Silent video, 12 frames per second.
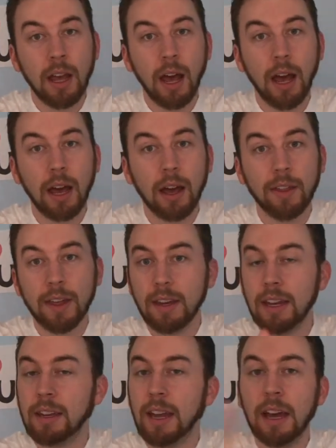They
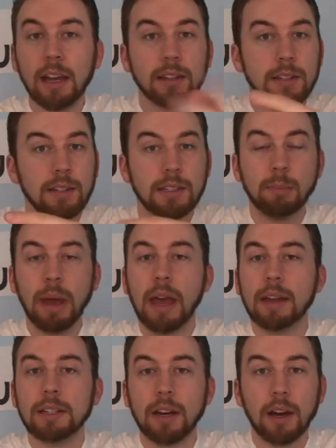need not
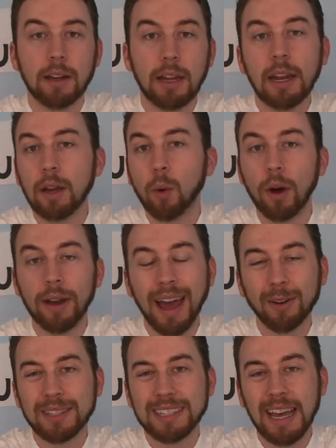depend on anyone
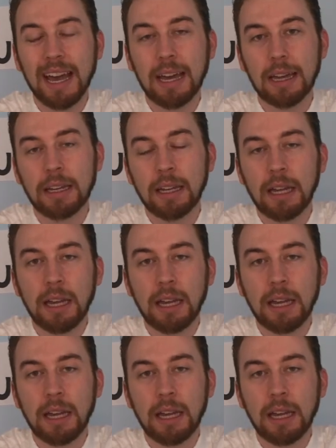outside